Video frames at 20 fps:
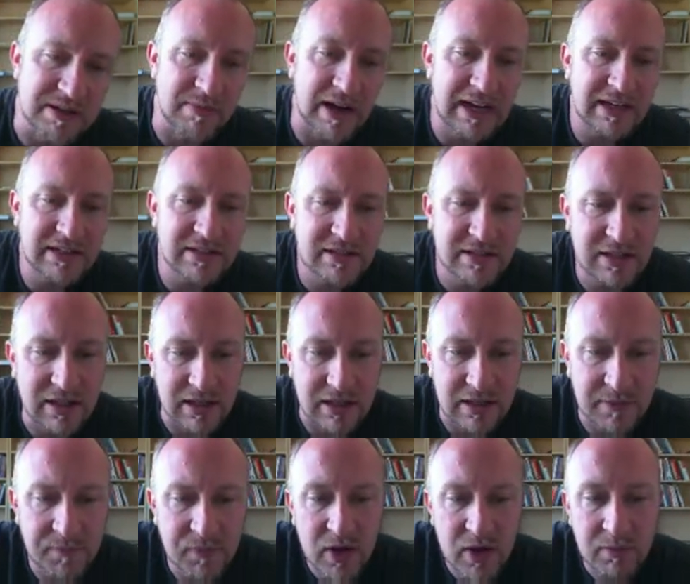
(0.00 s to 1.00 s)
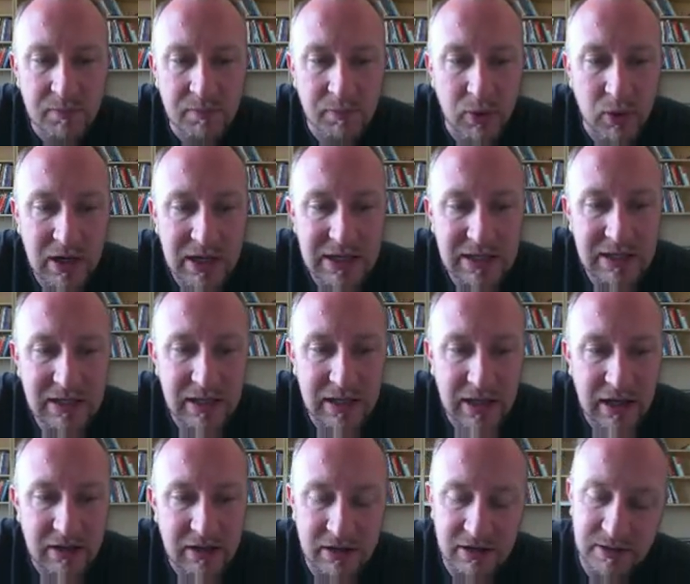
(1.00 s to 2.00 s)
basically putting
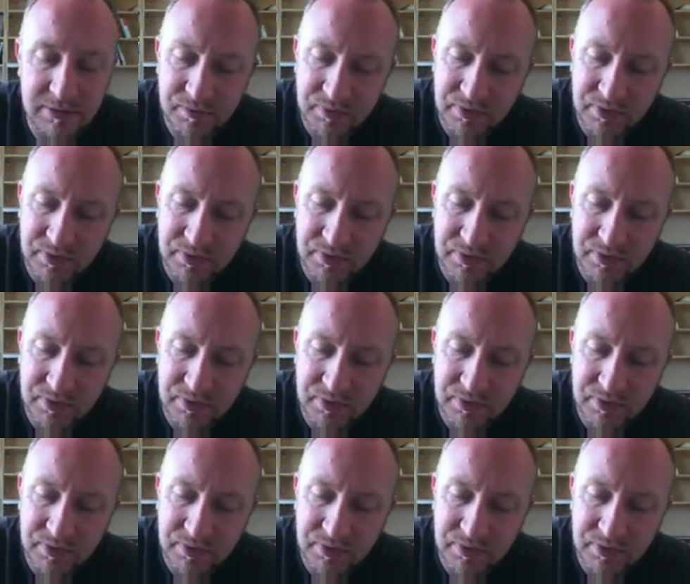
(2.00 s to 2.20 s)
together